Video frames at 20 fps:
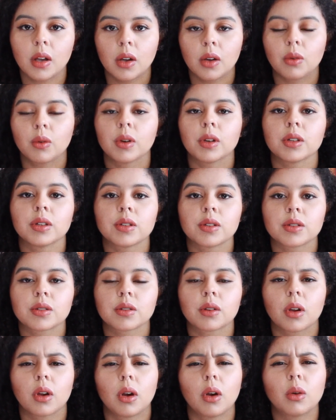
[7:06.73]
was
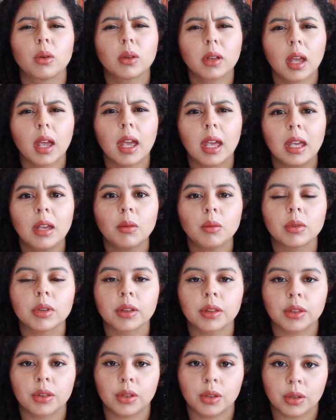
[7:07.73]
okay
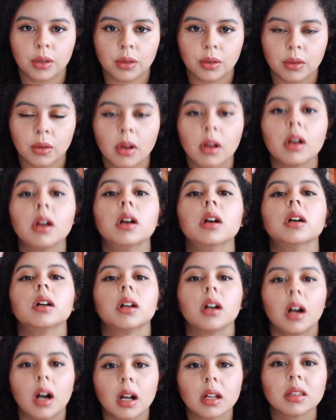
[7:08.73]
with you
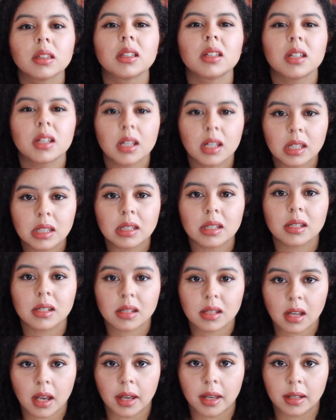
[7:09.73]
on the
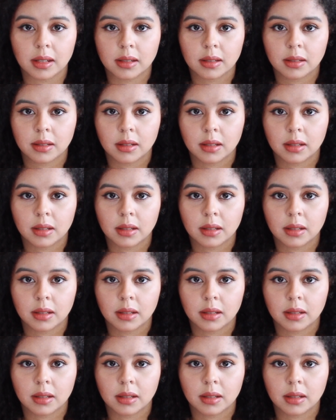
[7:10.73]
inside,